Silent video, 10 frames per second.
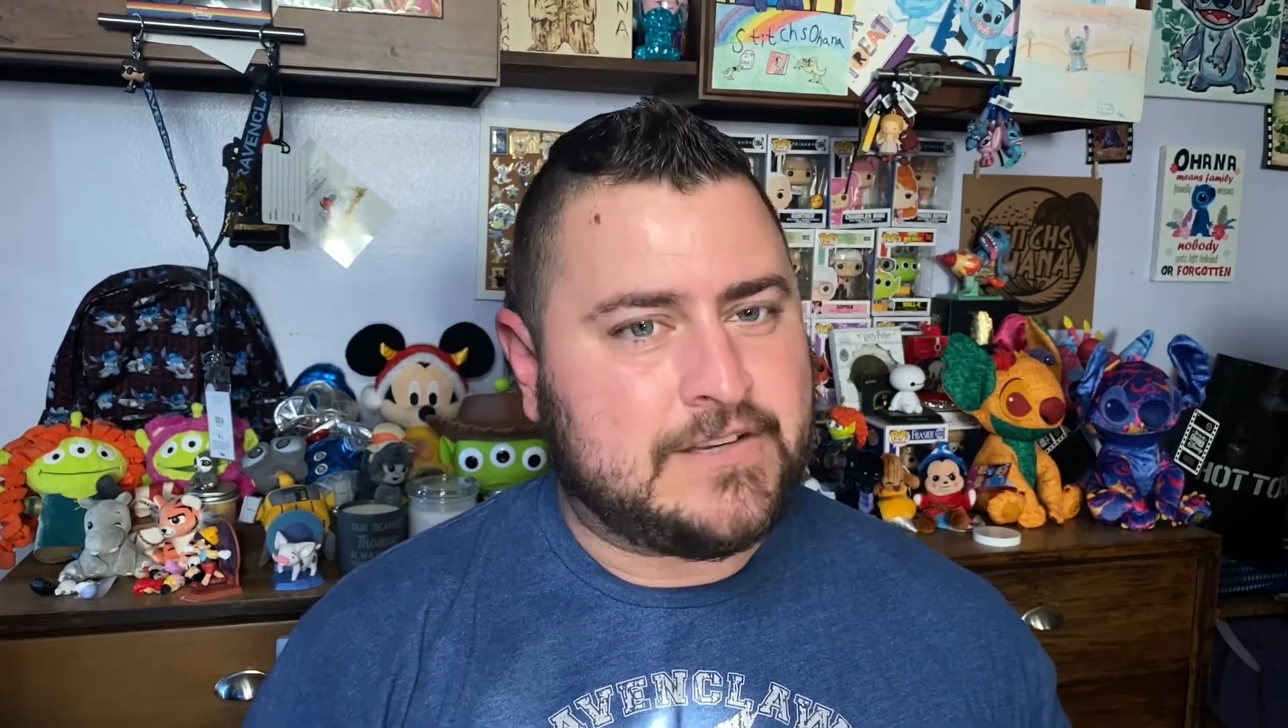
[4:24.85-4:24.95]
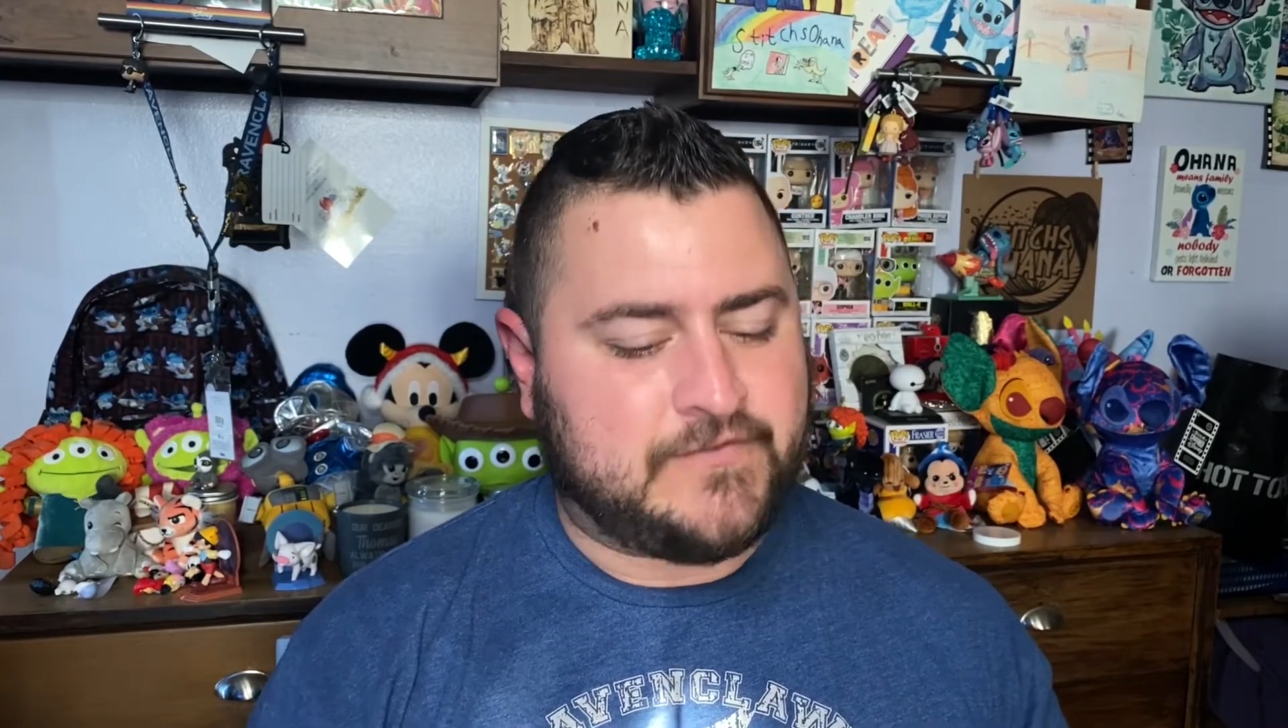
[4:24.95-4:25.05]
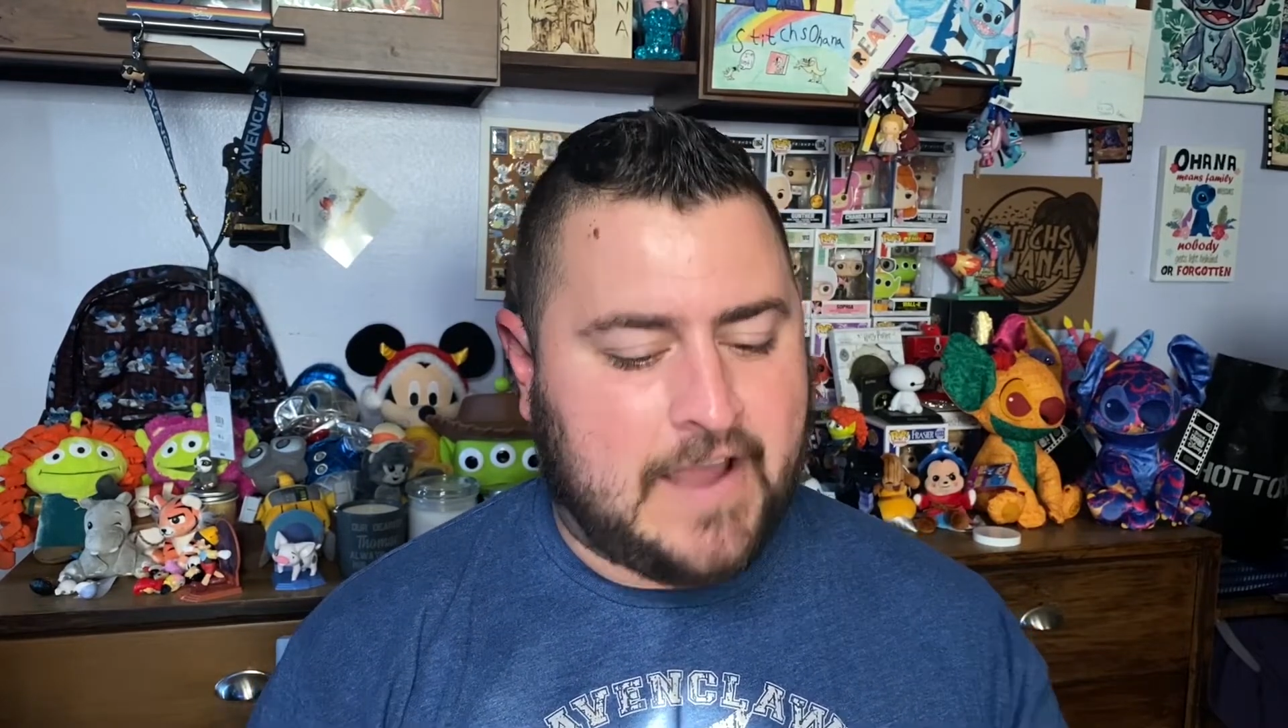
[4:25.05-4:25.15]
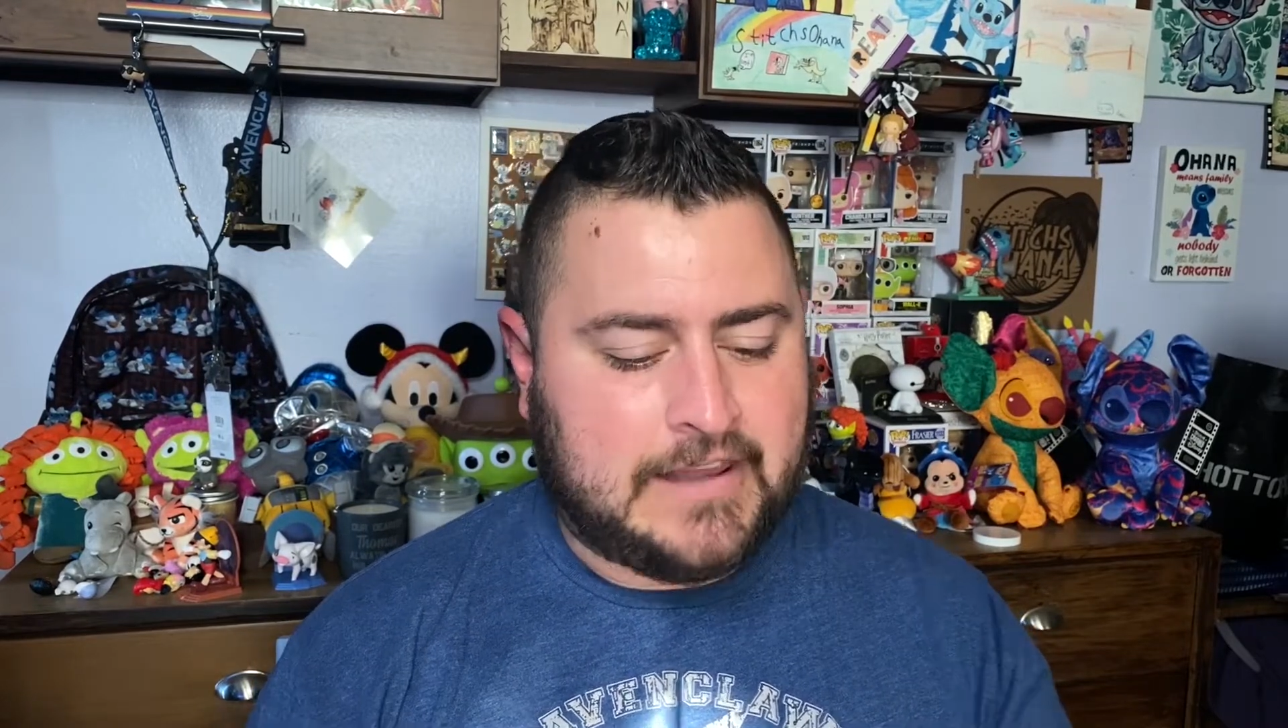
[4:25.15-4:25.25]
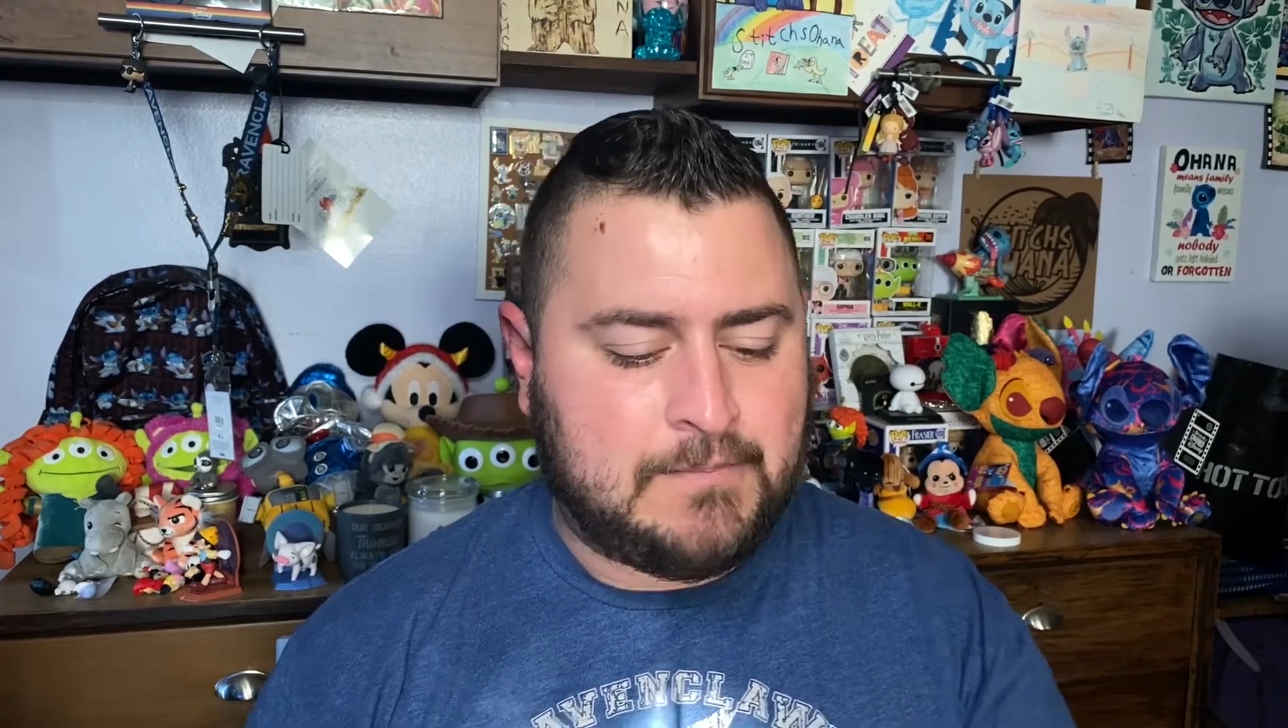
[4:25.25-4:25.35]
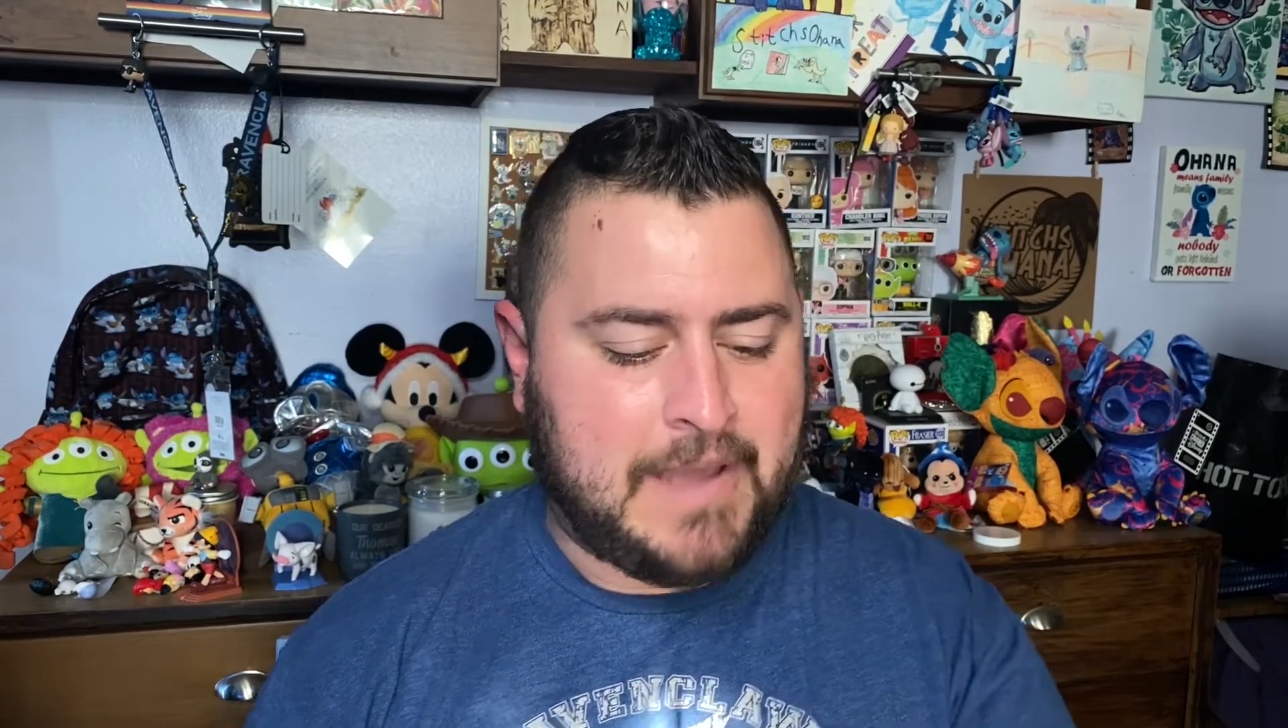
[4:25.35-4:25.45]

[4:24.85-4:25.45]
is finally